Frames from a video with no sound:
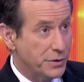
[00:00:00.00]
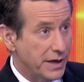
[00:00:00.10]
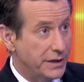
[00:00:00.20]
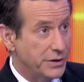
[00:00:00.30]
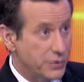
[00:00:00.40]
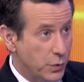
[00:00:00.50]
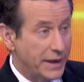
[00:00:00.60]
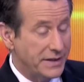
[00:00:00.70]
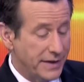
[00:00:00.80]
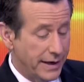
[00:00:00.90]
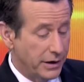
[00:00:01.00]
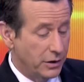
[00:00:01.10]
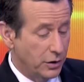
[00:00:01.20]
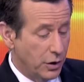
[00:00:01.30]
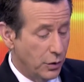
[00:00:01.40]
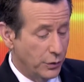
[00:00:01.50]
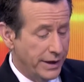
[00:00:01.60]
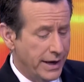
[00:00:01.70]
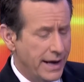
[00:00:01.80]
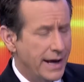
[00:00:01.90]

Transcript: percent in twenty ten alone.